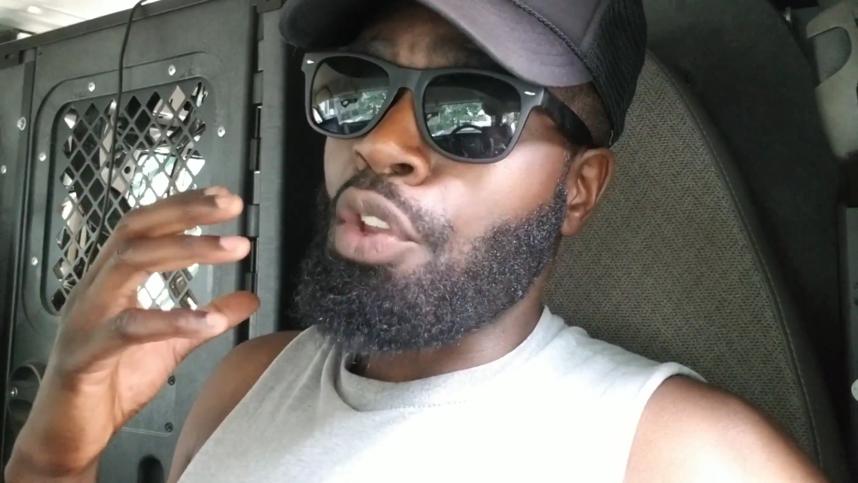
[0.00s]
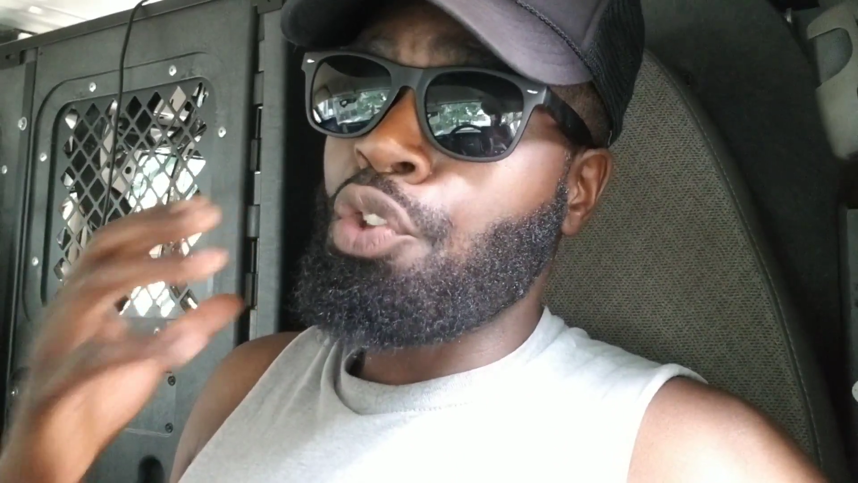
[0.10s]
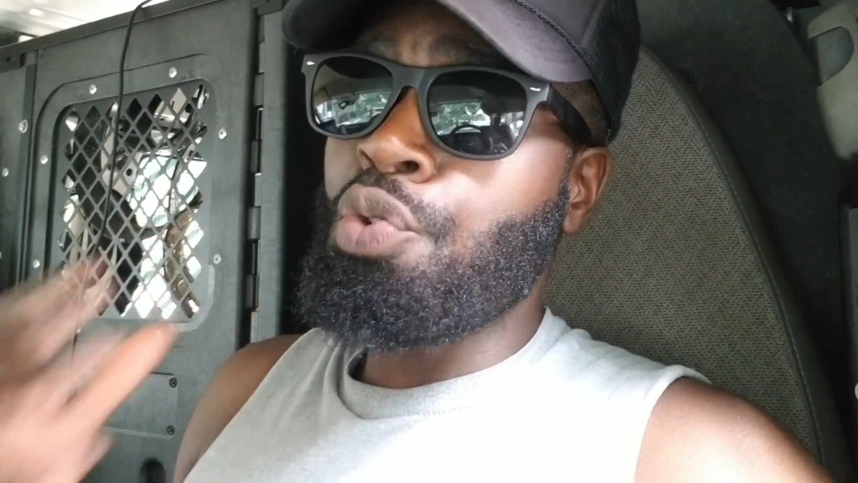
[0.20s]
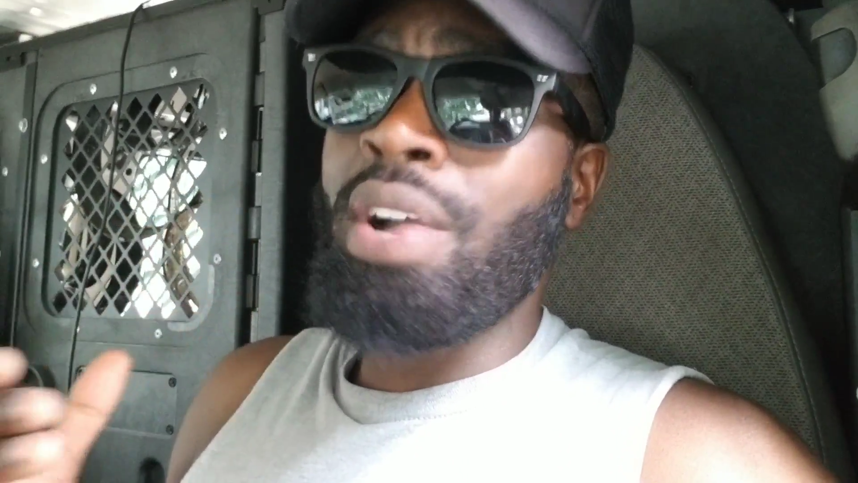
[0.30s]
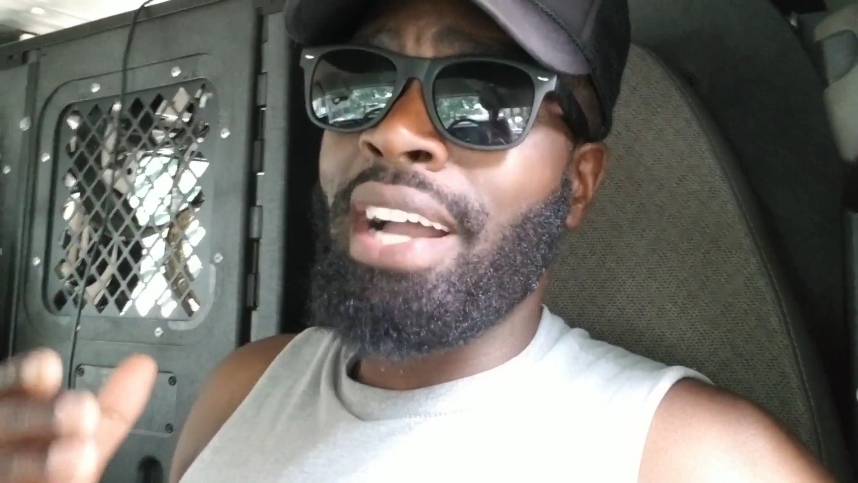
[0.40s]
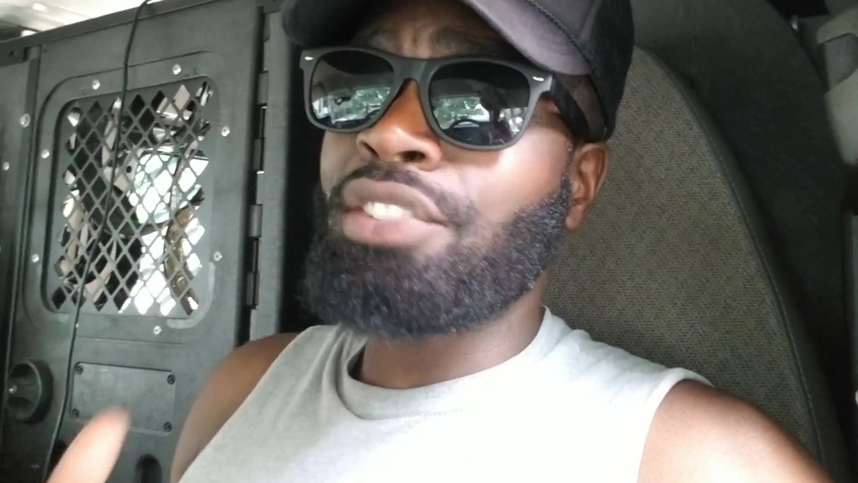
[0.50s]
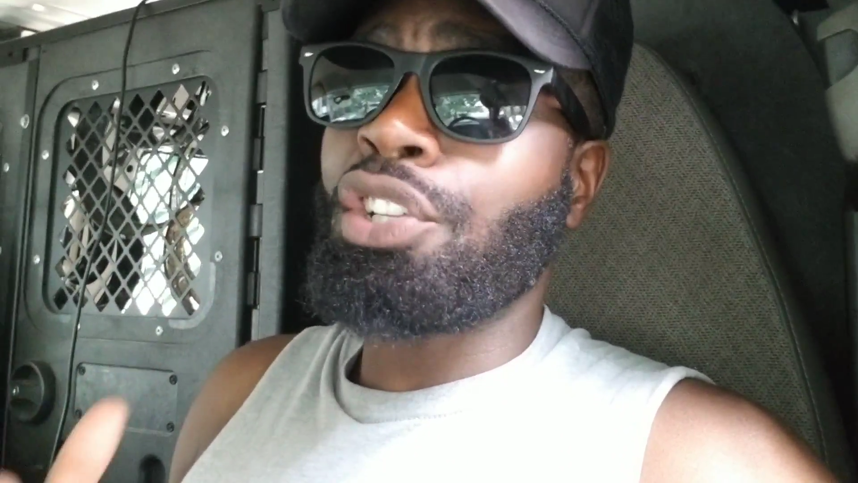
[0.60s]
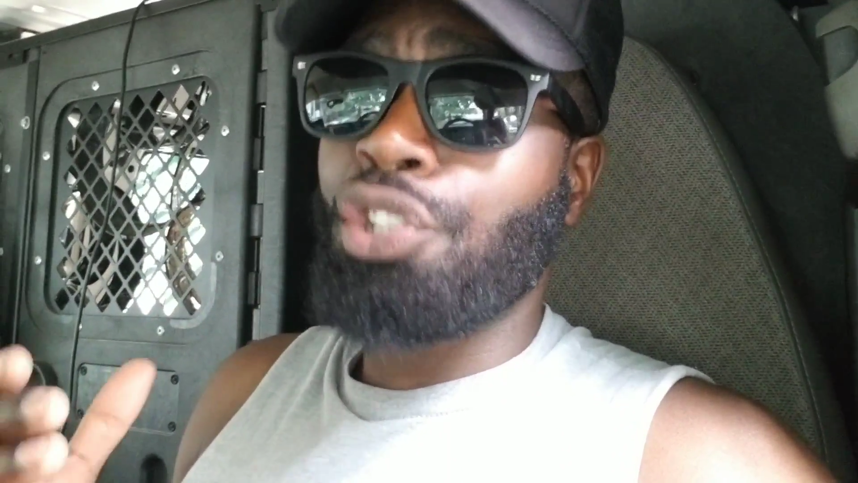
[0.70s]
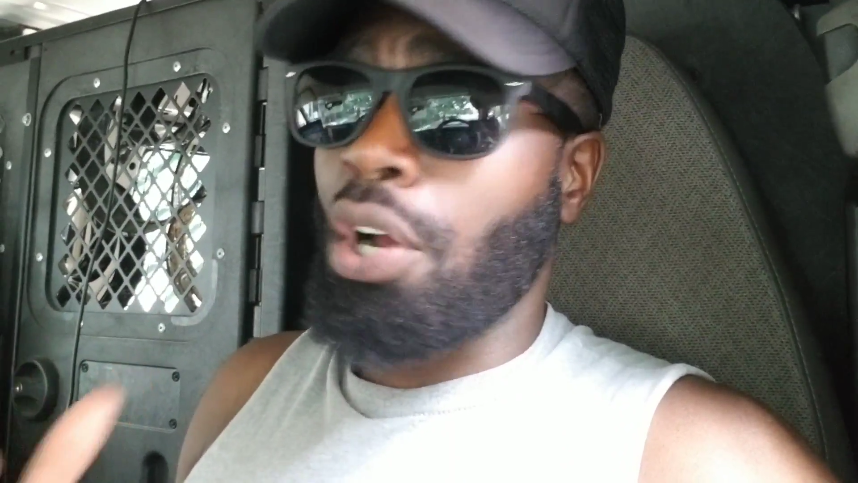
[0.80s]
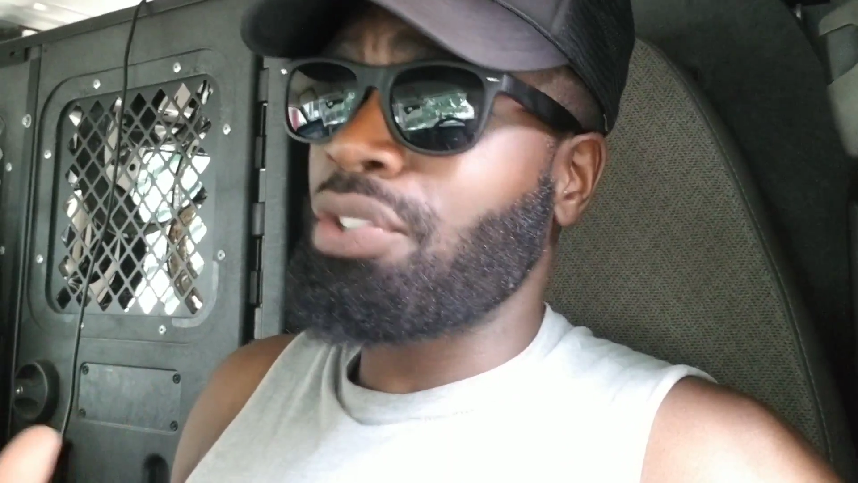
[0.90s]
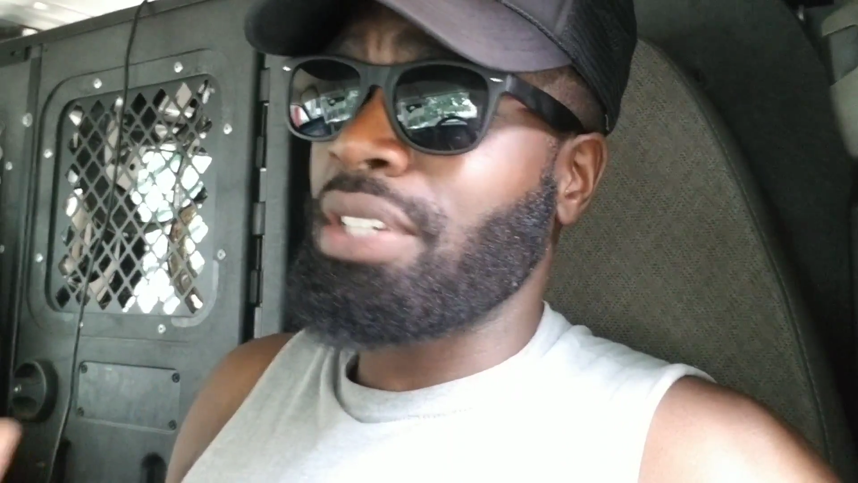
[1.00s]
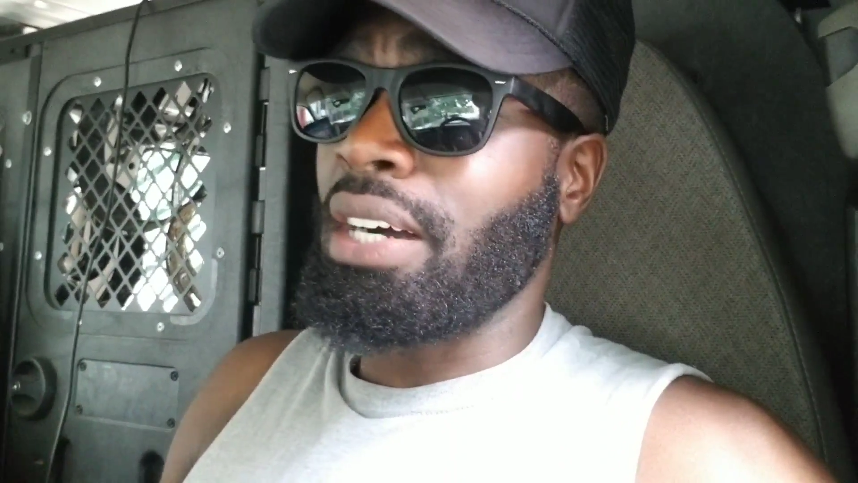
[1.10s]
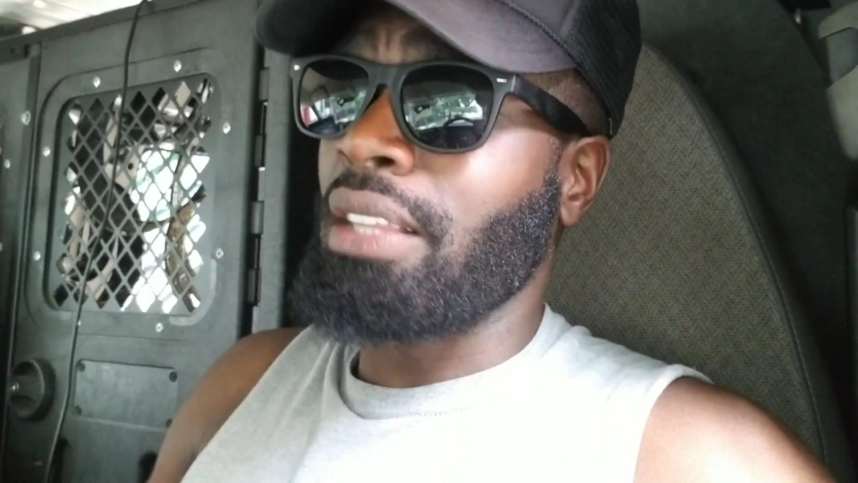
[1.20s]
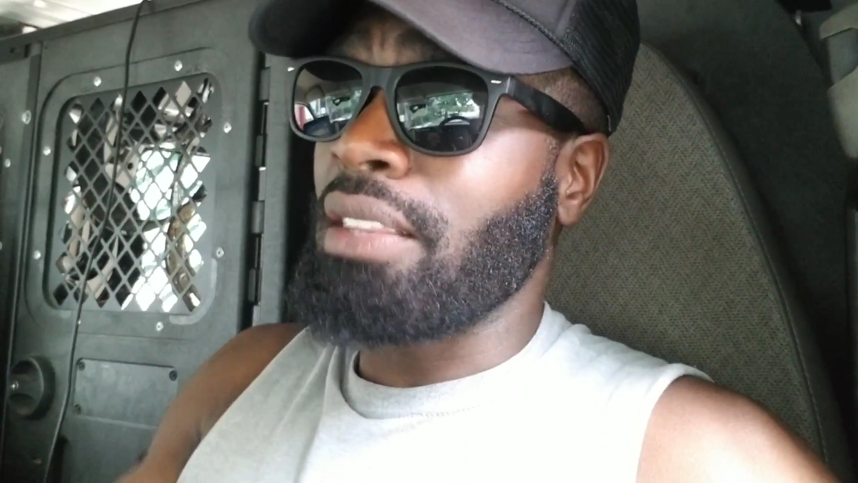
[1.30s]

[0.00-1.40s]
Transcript: you guys are charging a